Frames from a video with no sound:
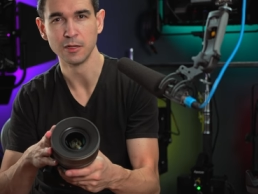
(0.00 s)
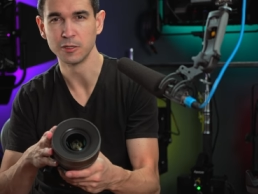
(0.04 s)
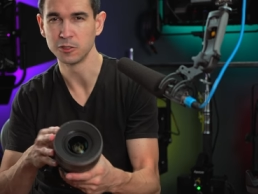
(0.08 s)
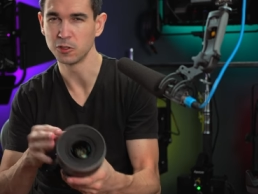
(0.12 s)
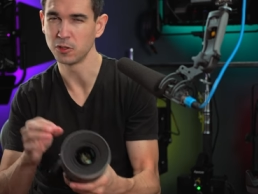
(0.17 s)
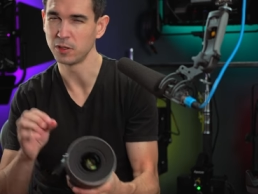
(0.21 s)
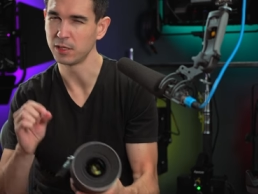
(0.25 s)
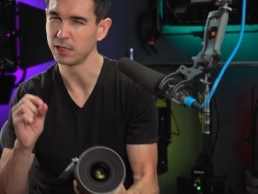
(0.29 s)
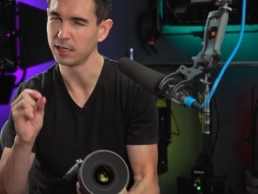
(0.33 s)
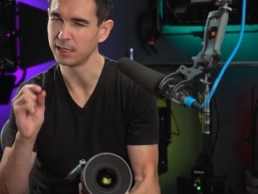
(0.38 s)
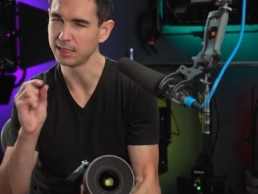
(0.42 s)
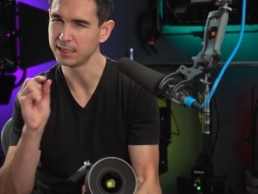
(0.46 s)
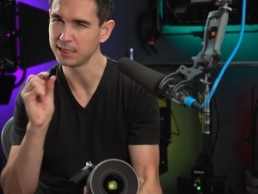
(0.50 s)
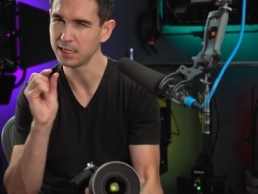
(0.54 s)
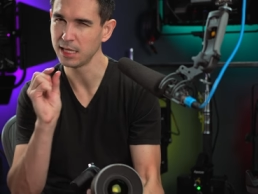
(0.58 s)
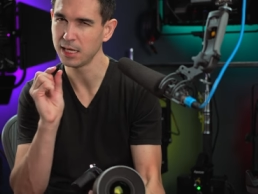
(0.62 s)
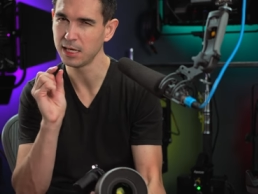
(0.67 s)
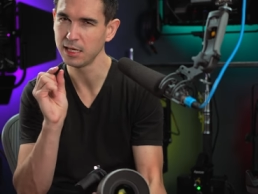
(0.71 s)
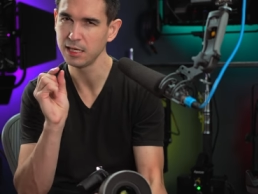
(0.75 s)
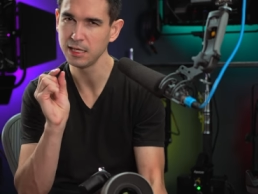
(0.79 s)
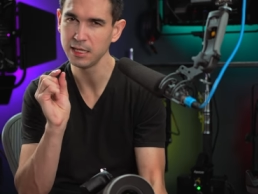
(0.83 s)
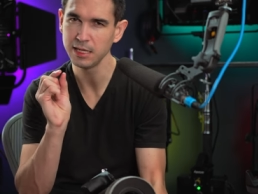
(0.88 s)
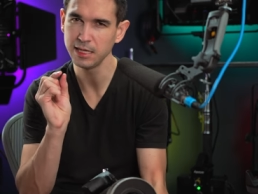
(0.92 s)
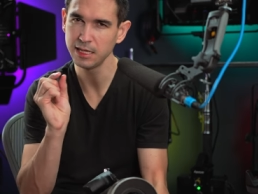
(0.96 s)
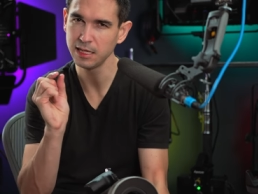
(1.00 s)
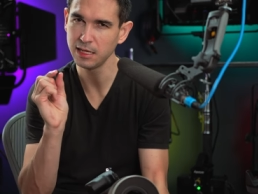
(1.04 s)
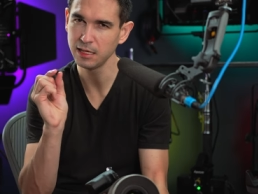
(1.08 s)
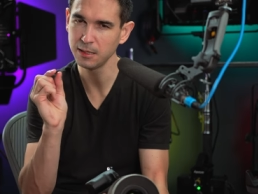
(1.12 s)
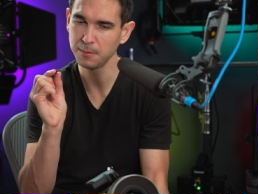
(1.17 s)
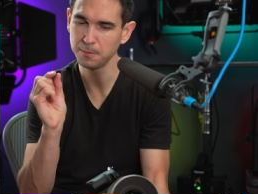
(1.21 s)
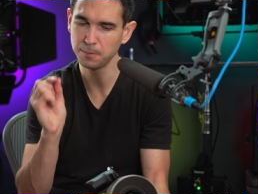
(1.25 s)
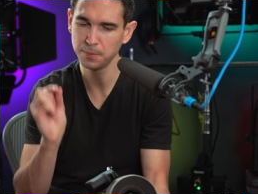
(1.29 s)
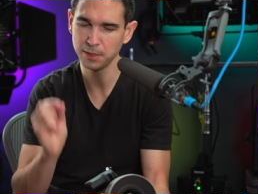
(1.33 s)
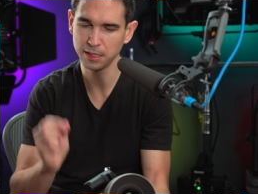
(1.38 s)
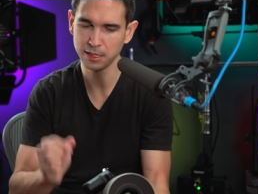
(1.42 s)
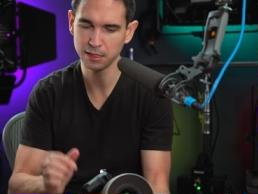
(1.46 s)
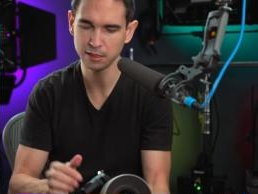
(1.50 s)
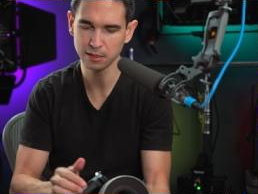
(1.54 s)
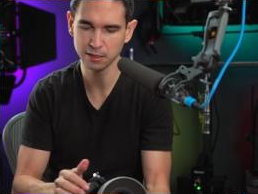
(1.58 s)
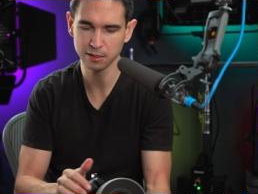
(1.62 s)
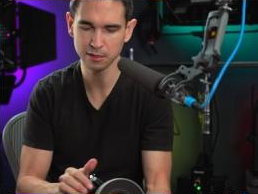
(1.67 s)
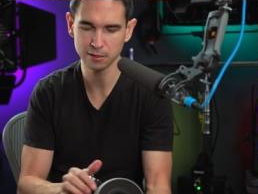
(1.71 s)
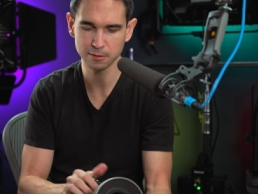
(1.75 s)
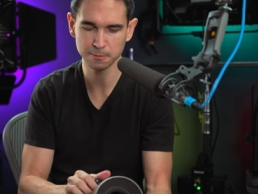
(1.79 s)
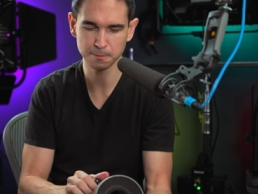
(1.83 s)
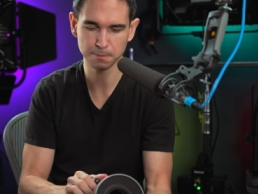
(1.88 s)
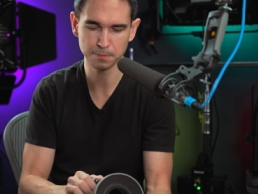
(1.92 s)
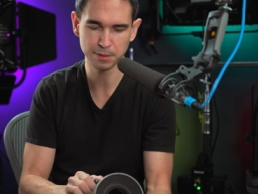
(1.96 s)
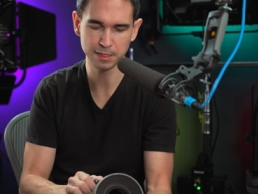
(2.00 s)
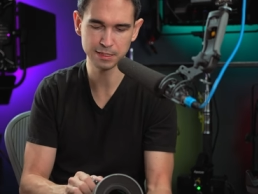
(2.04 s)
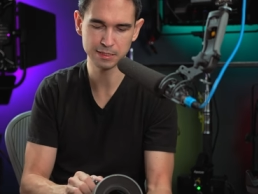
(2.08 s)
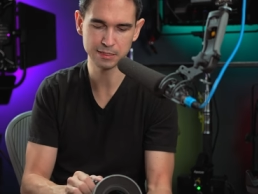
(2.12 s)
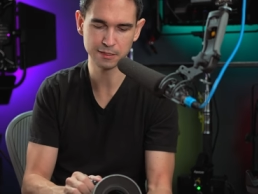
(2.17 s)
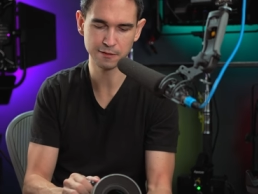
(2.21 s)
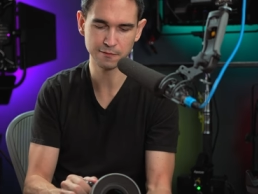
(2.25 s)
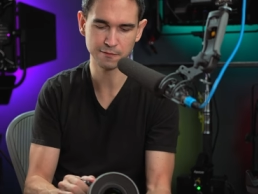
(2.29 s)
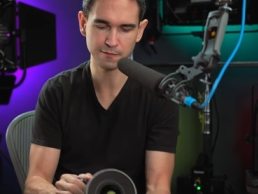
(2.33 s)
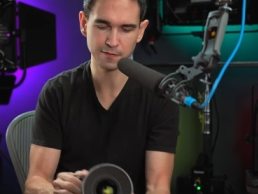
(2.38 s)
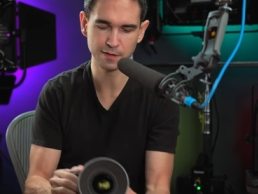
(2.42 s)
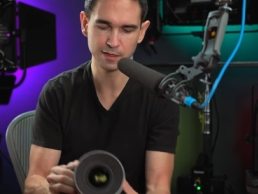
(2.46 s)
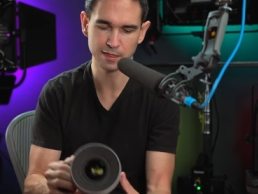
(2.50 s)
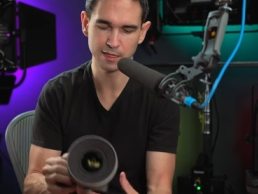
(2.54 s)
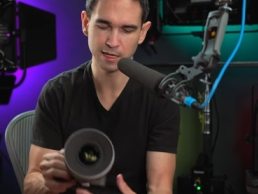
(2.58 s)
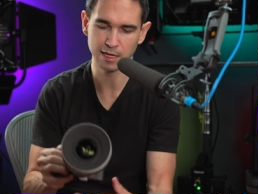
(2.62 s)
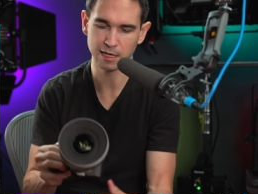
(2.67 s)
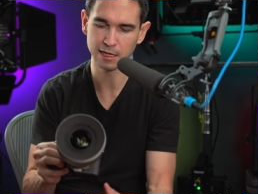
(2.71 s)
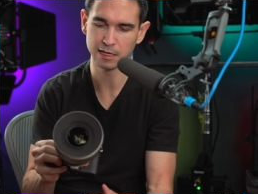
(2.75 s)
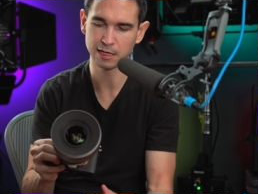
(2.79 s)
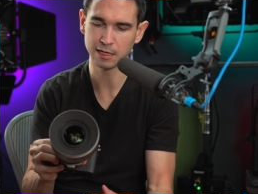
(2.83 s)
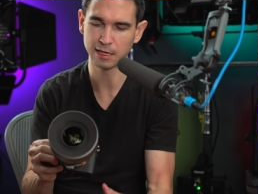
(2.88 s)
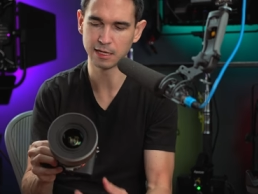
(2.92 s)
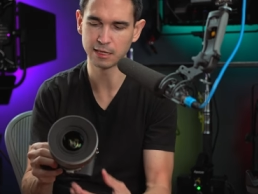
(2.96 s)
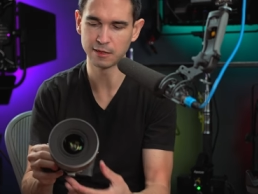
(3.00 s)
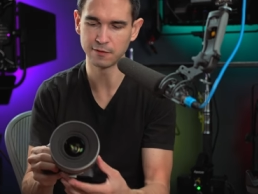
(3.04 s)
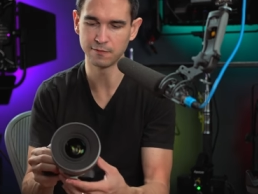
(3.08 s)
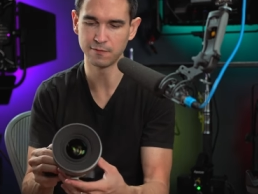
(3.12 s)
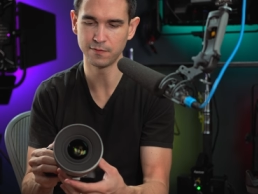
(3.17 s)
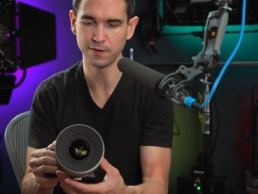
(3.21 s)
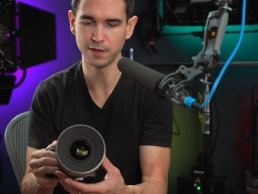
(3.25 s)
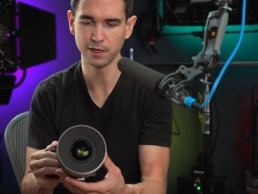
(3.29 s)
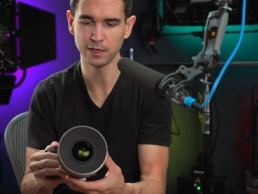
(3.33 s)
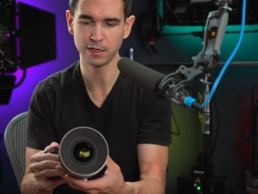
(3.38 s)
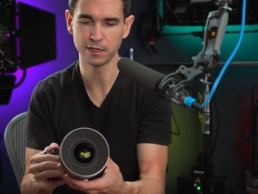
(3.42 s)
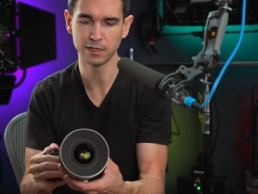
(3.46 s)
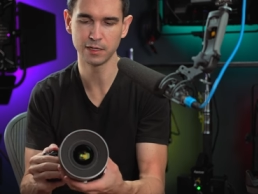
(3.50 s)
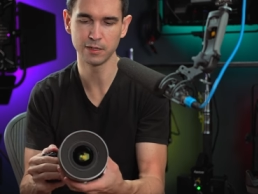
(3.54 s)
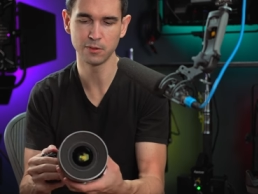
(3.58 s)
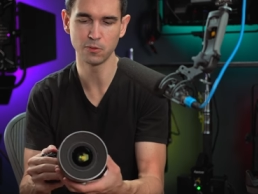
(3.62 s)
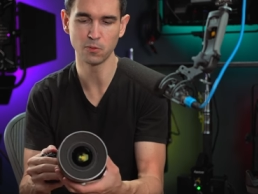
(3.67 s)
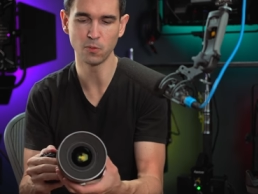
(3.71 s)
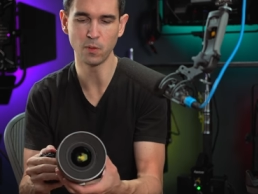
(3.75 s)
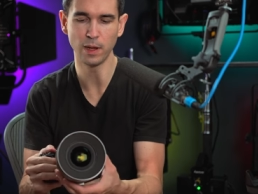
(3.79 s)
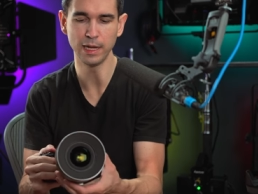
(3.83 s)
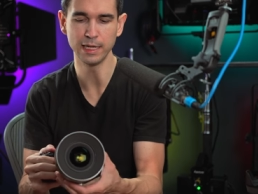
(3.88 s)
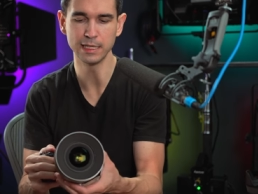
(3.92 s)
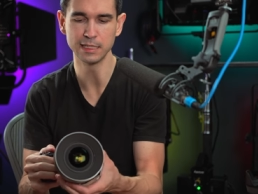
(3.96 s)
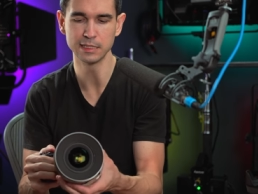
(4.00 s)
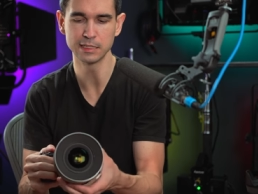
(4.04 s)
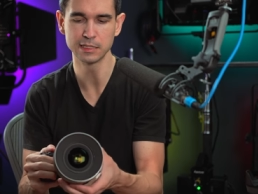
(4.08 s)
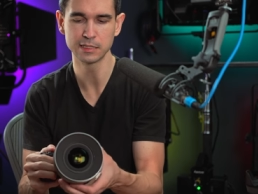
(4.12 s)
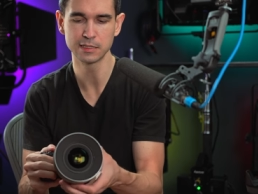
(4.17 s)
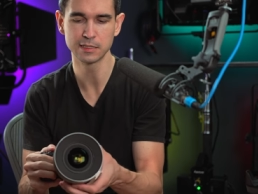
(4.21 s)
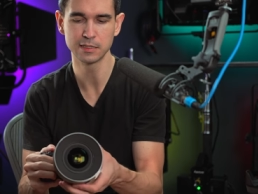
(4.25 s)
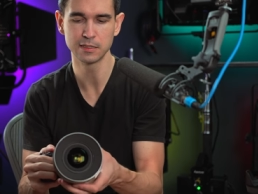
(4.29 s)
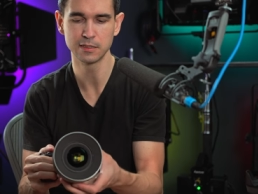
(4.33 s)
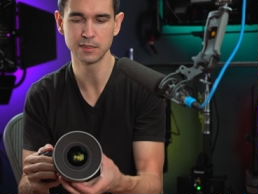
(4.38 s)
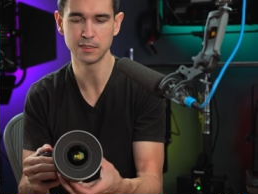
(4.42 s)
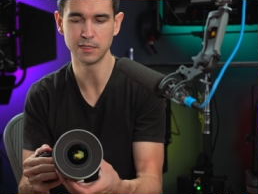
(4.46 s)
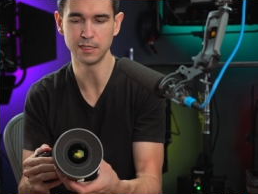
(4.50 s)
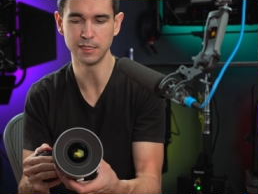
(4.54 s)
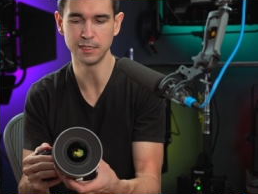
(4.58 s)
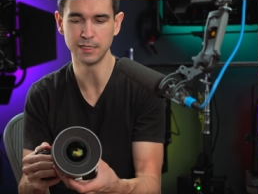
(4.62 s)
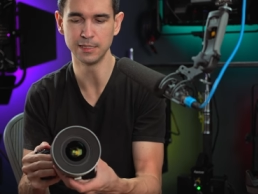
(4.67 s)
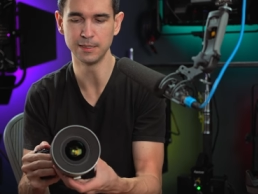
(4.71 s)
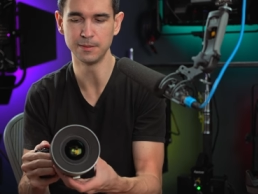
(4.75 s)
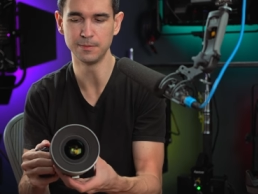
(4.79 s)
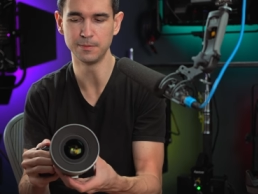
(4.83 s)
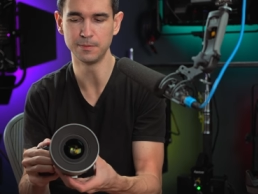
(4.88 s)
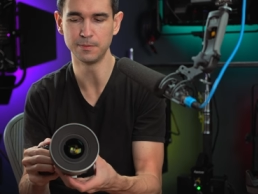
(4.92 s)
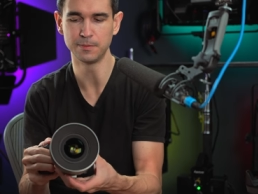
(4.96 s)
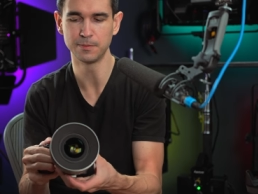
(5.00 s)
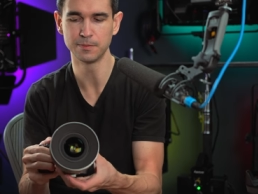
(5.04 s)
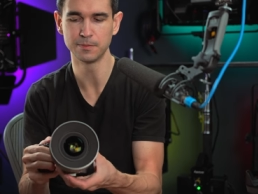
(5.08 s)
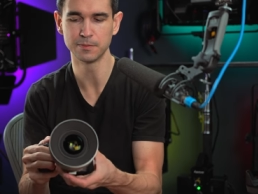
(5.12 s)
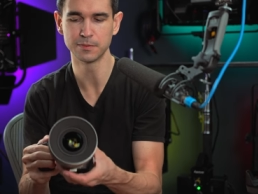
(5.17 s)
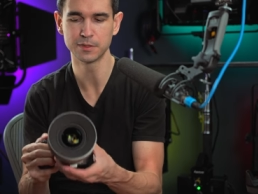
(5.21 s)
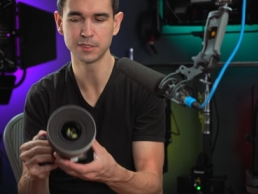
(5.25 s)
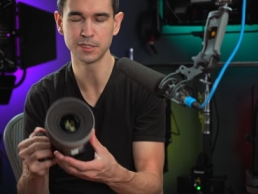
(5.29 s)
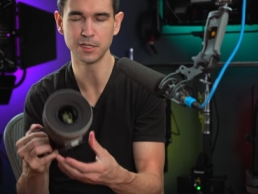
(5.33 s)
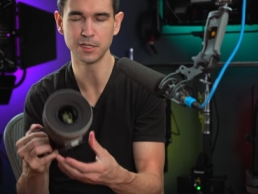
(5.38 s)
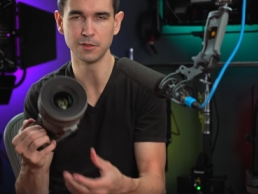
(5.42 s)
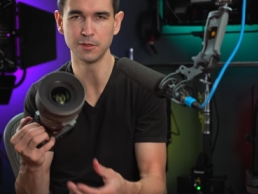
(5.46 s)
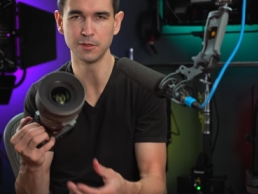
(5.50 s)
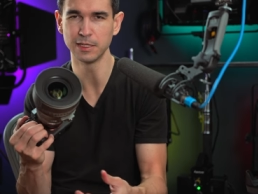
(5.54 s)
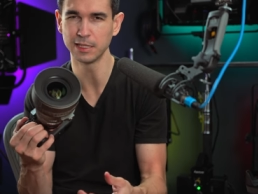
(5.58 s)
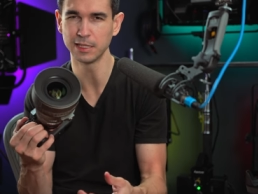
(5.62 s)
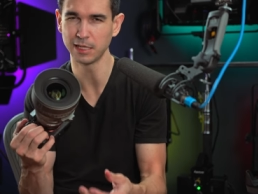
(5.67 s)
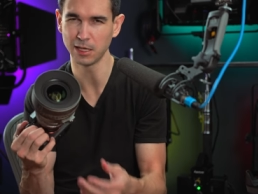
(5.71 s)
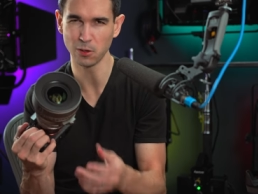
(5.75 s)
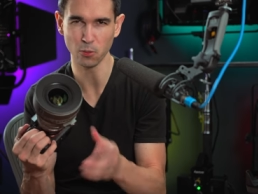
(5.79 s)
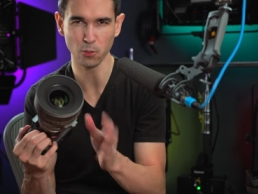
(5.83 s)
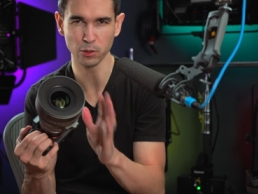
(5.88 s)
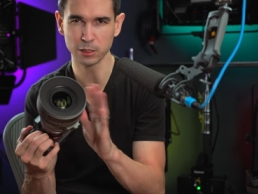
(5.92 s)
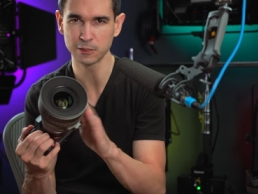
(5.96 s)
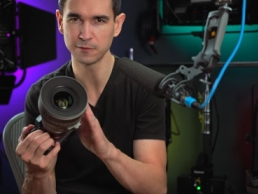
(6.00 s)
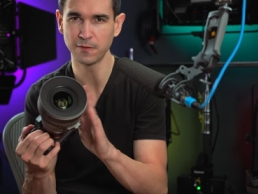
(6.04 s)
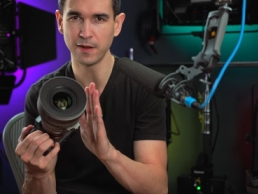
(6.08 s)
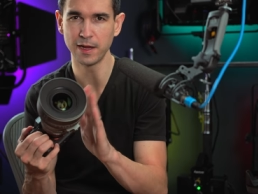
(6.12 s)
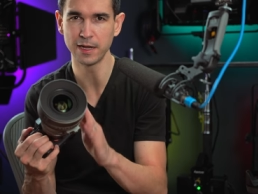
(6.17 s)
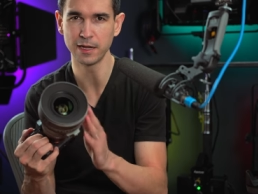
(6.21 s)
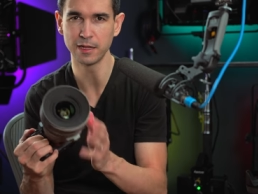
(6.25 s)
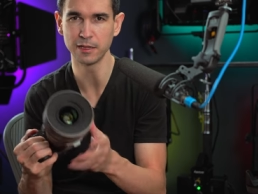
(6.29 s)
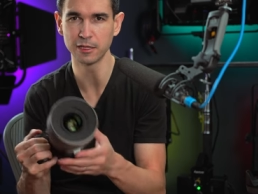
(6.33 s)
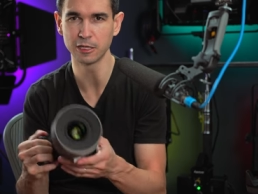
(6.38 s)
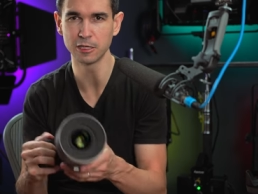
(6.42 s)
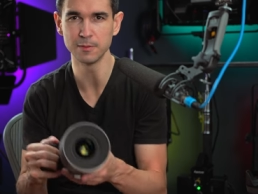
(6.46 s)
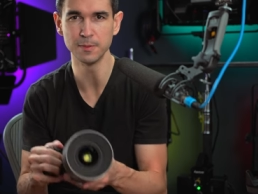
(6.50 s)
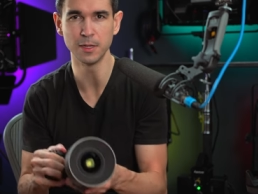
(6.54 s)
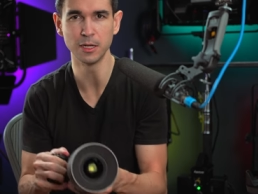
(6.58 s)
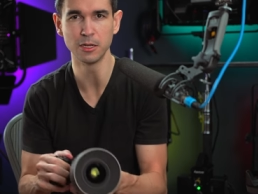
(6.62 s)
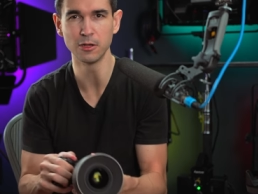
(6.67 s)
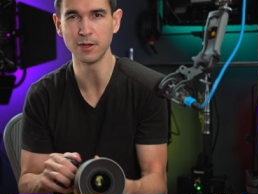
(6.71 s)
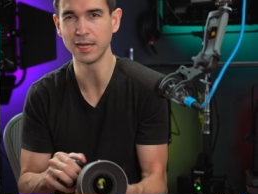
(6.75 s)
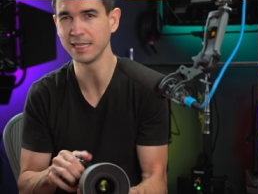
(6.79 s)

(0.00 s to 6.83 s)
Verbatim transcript: There's only a tiny itty bit little piece of vignetting at the very widest um, so it, it, works fine on the Komodo.